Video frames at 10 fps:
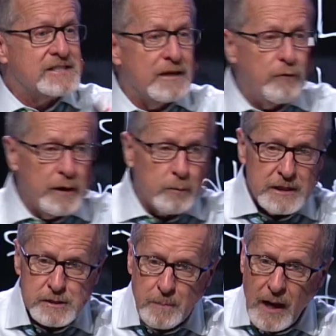if we
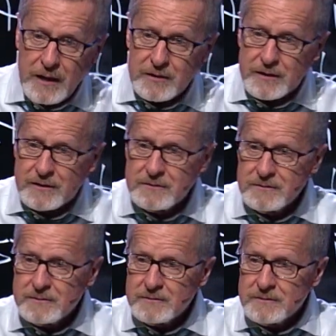responded.
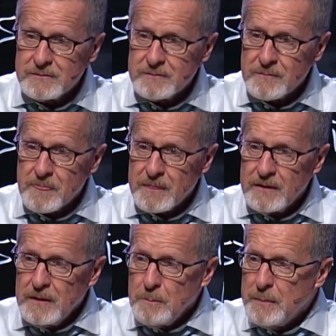
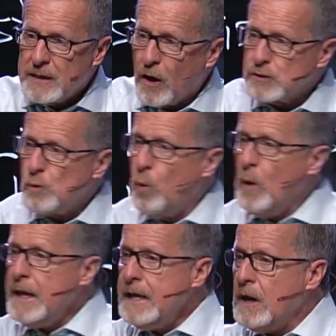Because
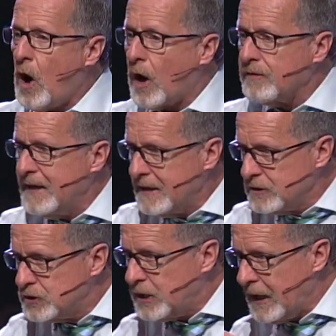we are then
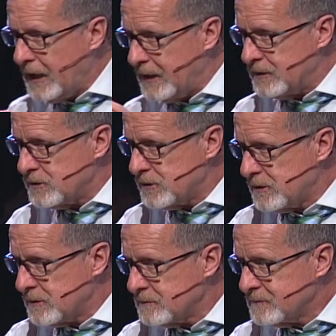changed.
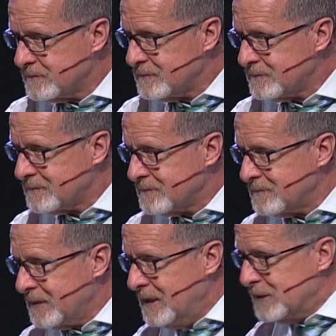
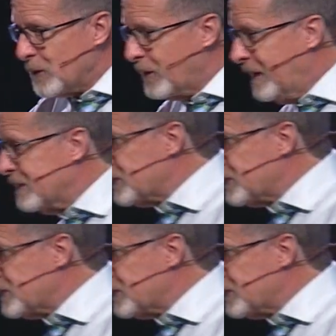So Dennis